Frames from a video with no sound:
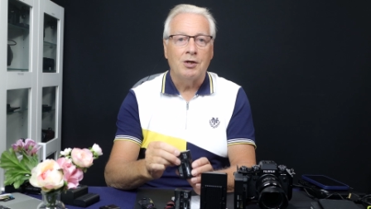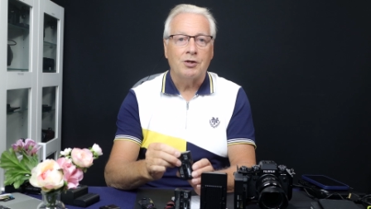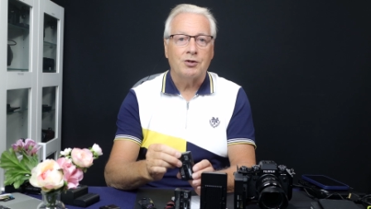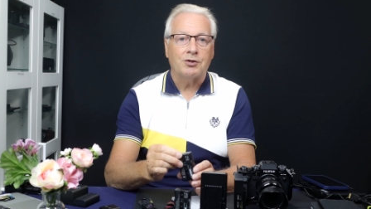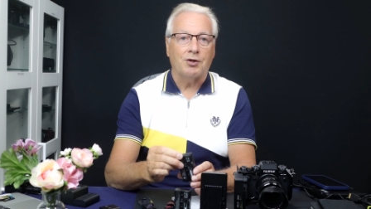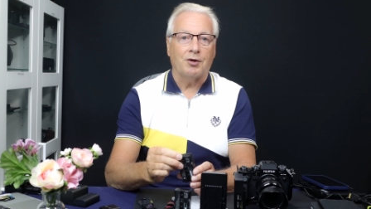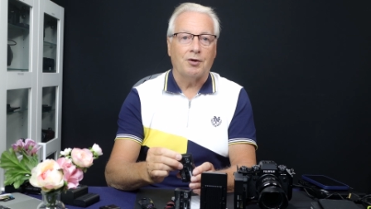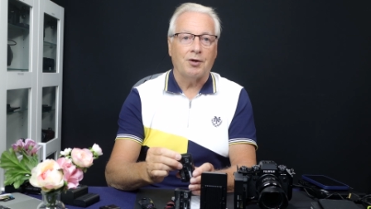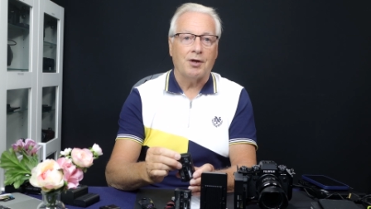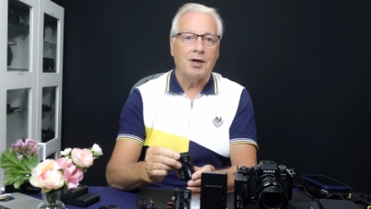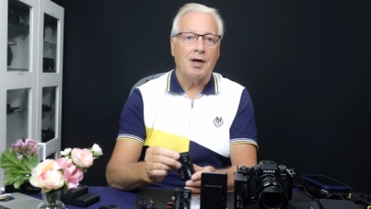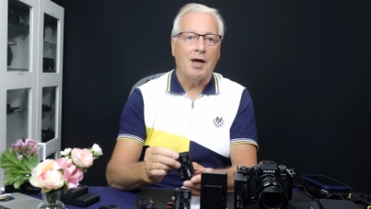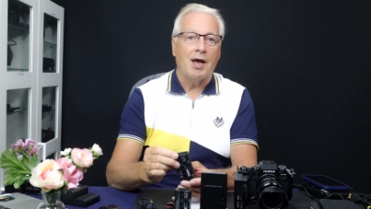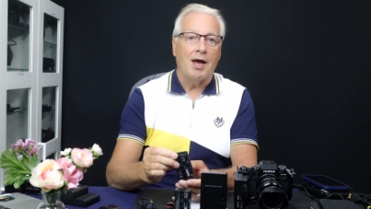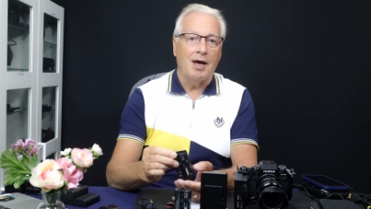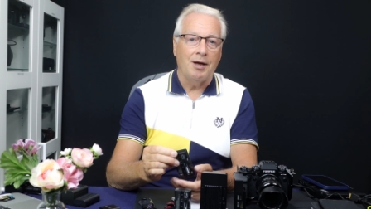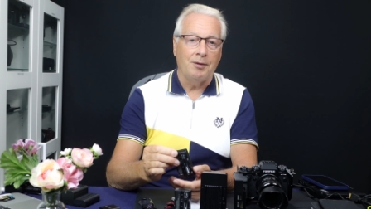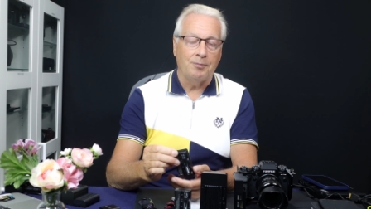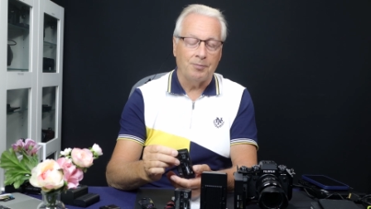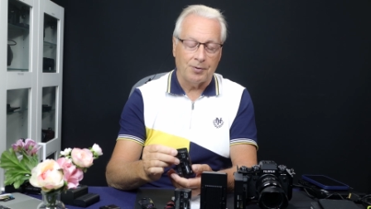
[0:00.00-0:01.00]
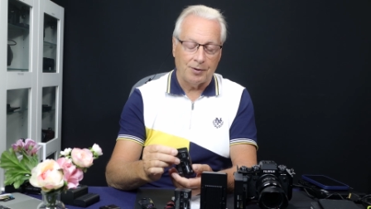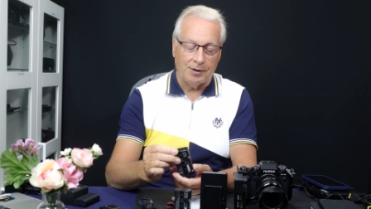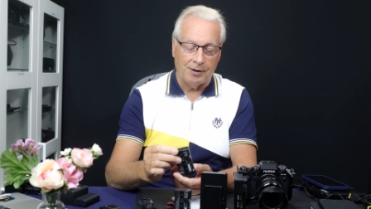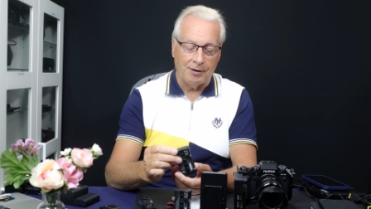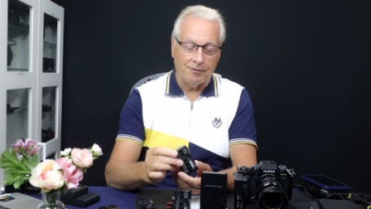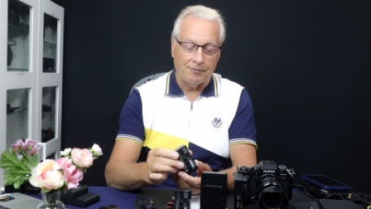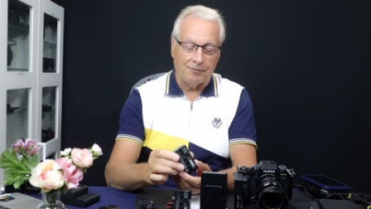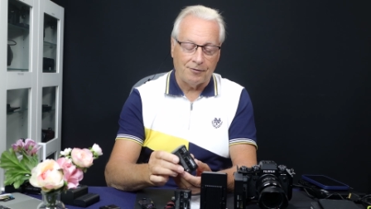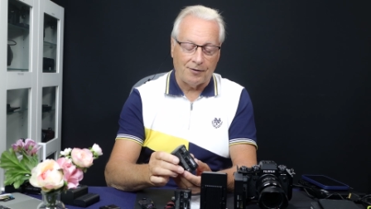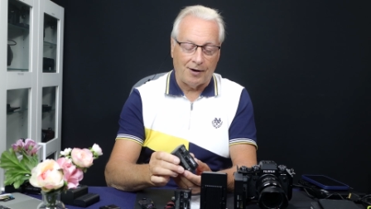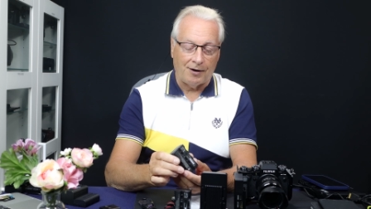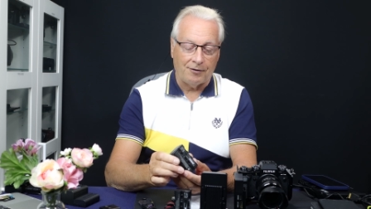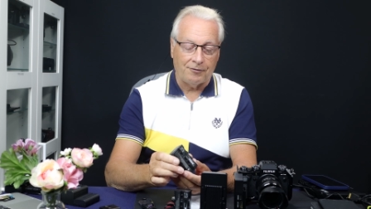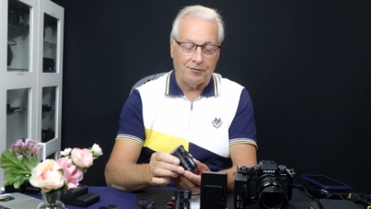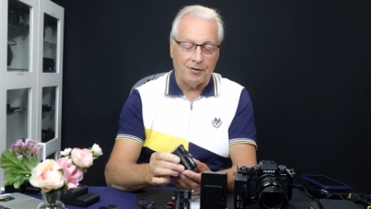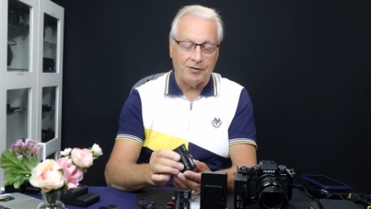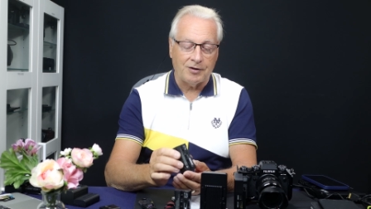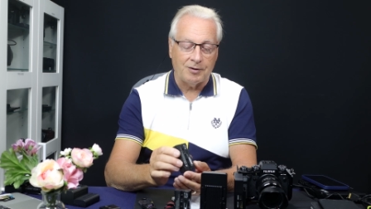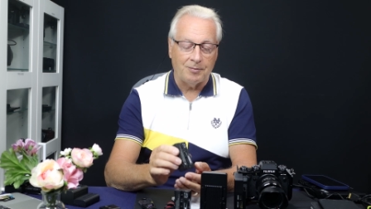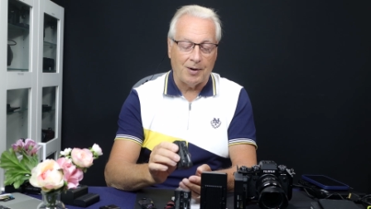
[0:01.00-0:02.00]
Sony
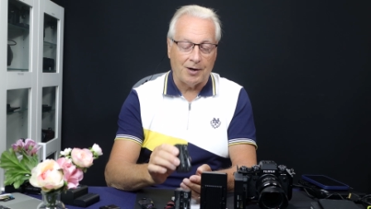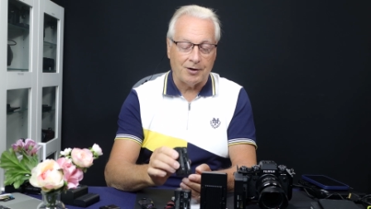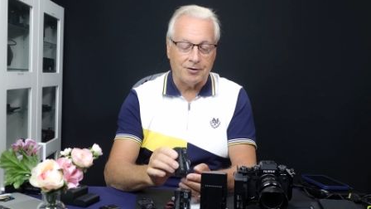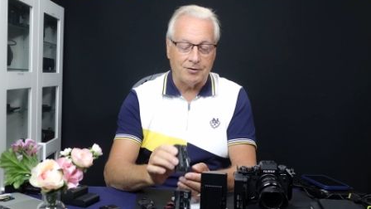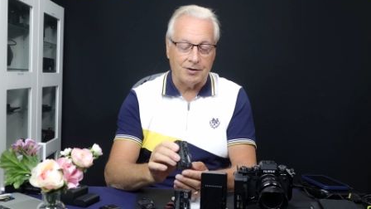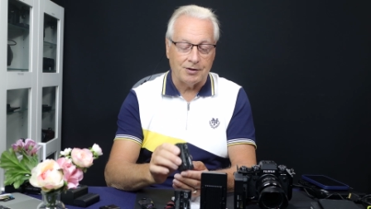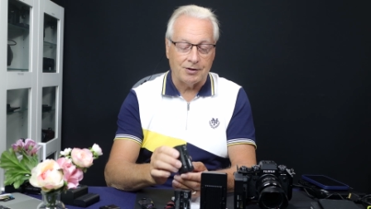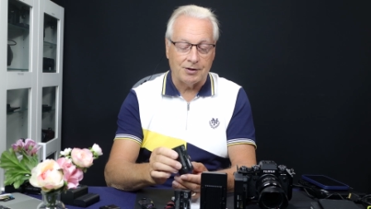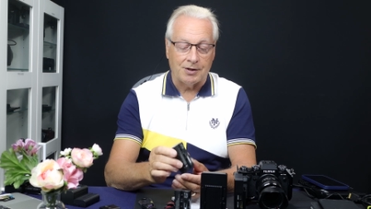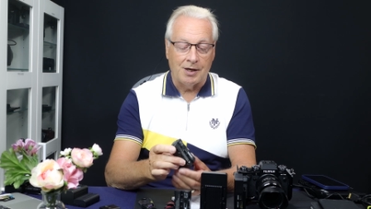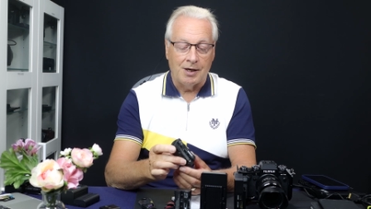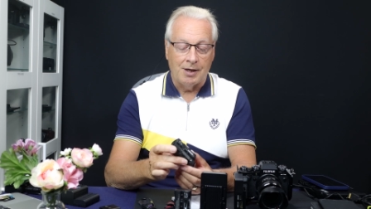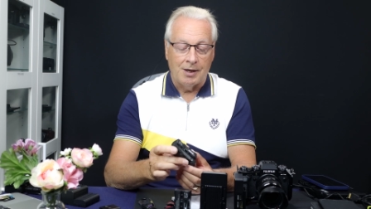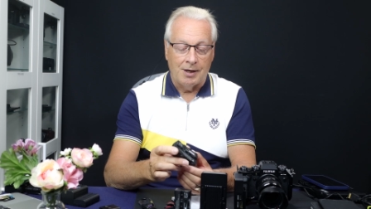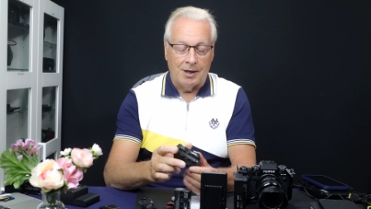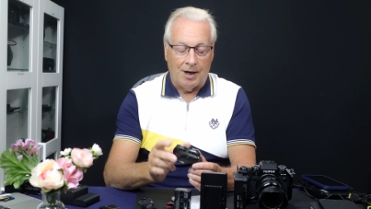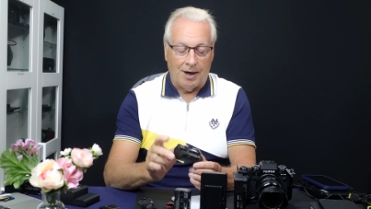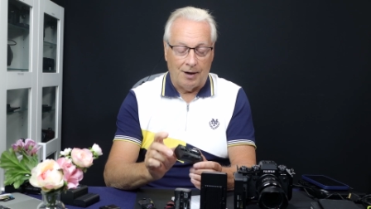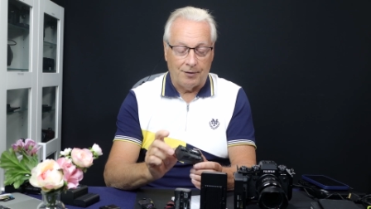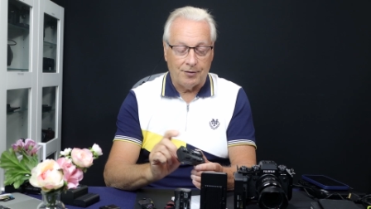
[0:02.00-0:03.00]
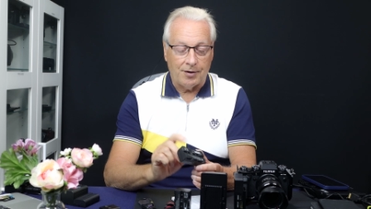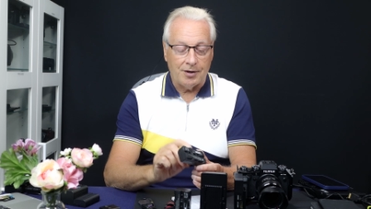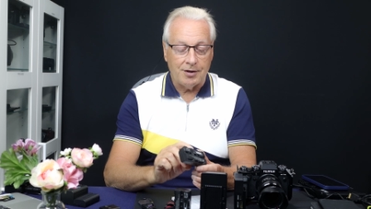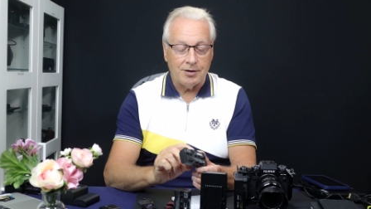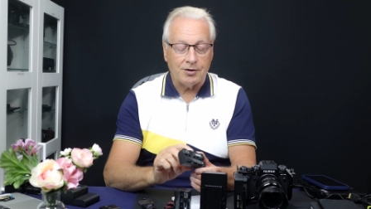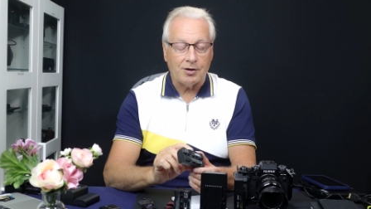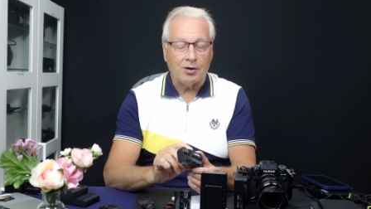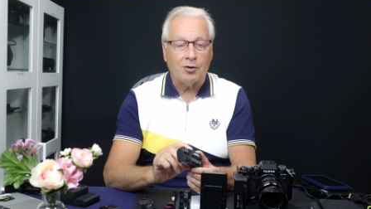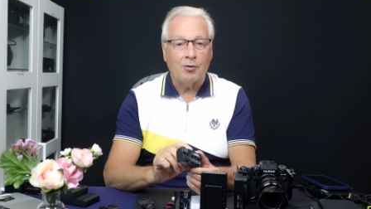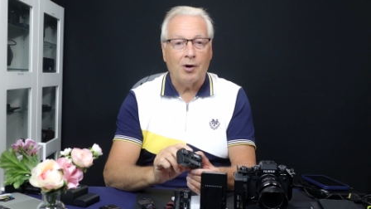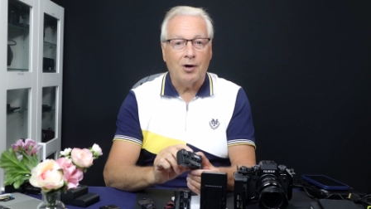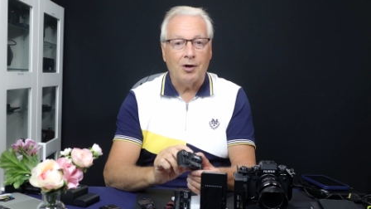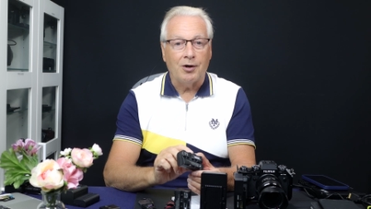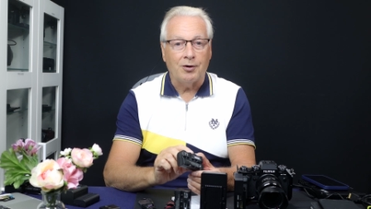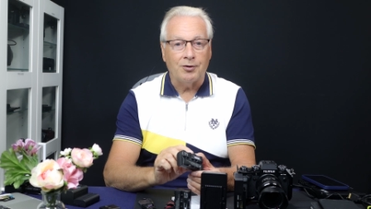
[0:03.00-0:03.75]
NP550 batteries and these are quite